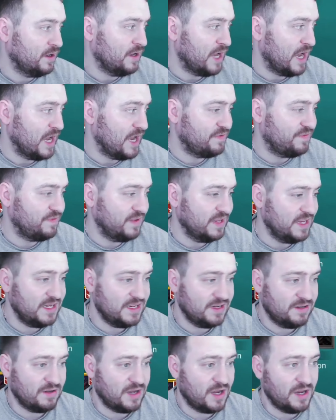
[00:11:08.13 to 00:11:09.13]
I
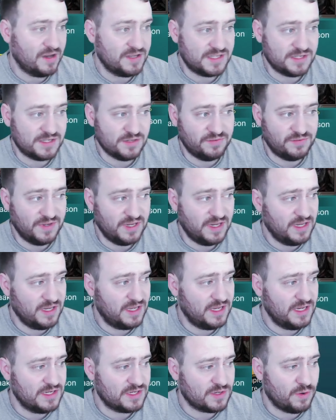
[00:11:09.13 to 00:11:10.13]
still think
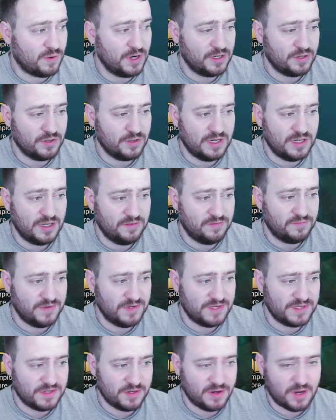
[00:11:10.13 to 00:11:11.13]
he's quite good, even if
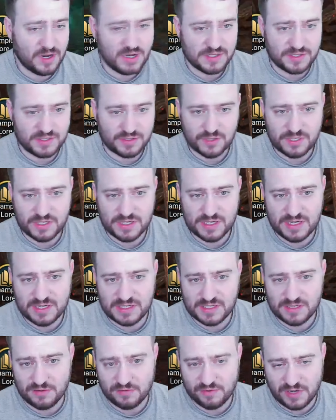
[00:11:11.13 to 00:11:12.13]
he's not as good as he is
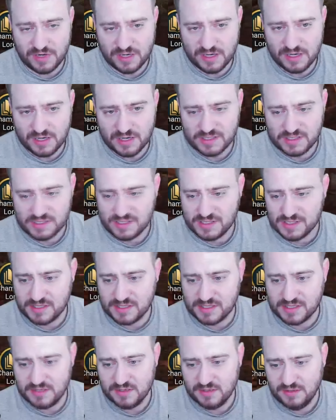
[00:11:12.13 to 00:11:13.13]
in arena since
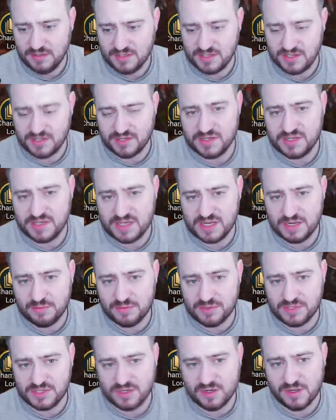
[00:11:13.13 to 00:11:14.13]
the stun set
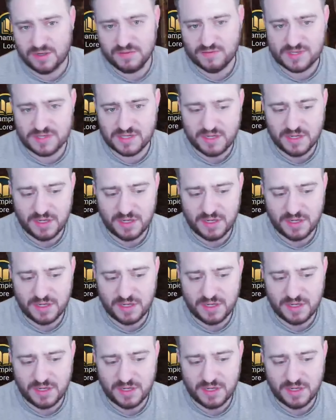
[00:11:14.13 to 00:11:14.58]
was nerfed.